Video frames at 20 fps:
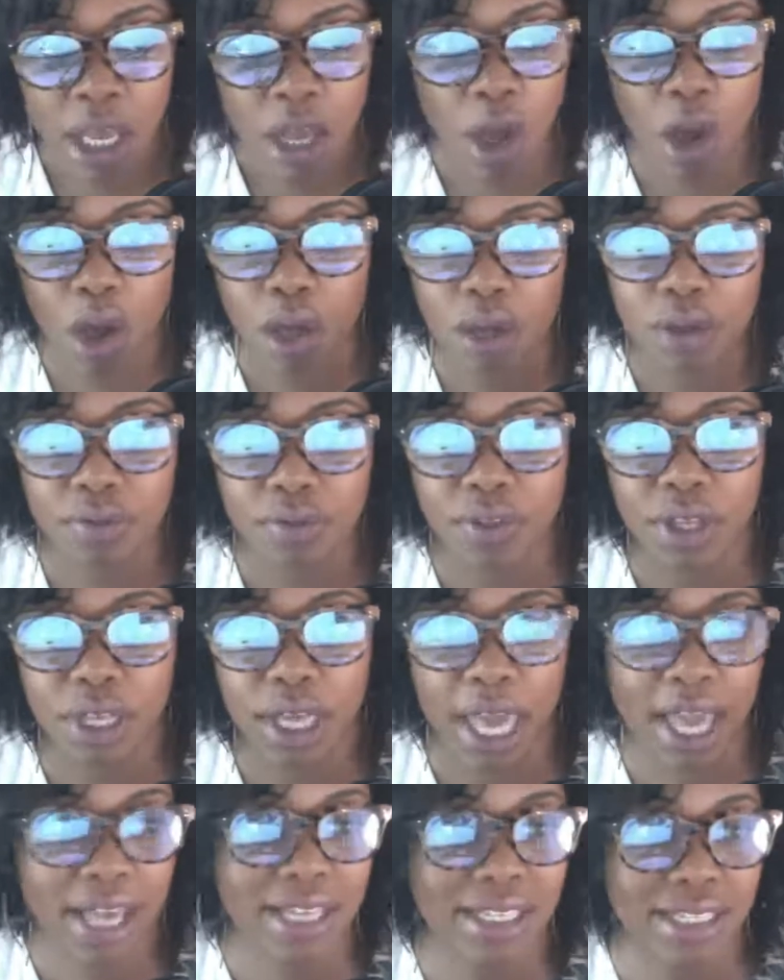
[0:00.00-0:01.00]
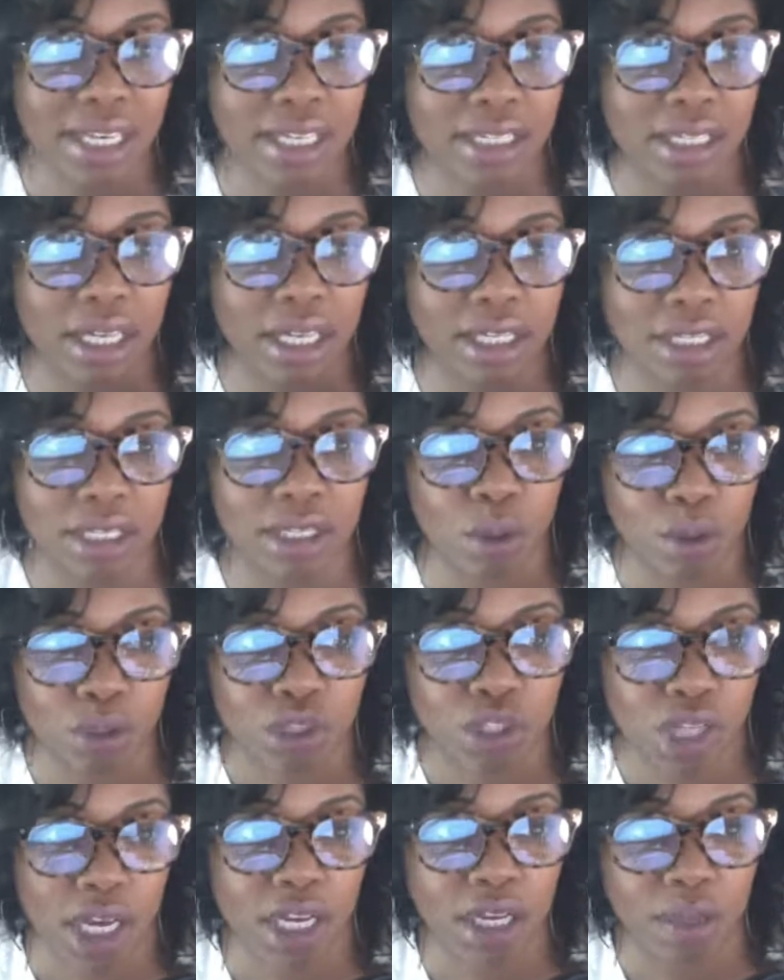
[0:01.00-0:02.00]
all of the assets
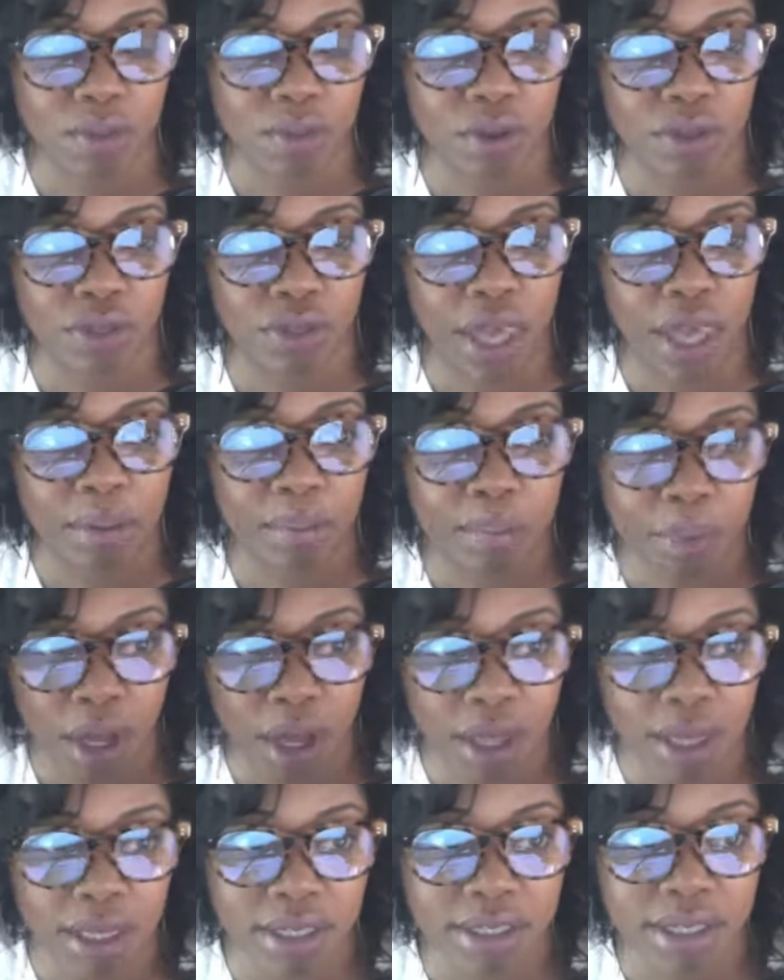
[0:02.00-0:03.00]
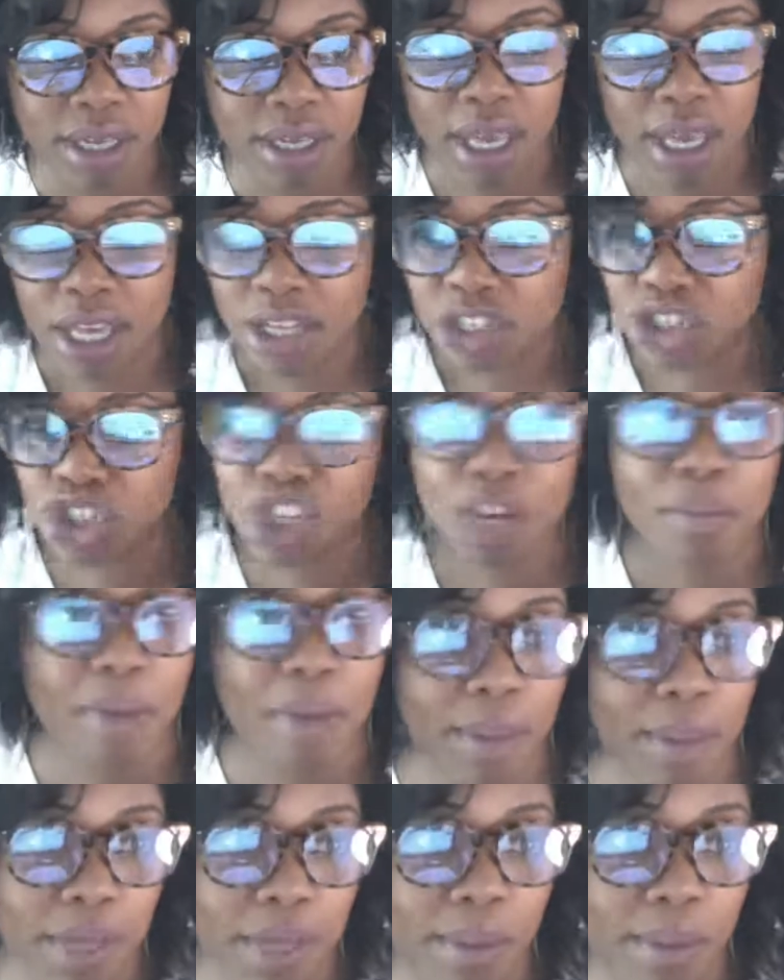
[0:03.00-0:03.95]
associated with that bond. She might be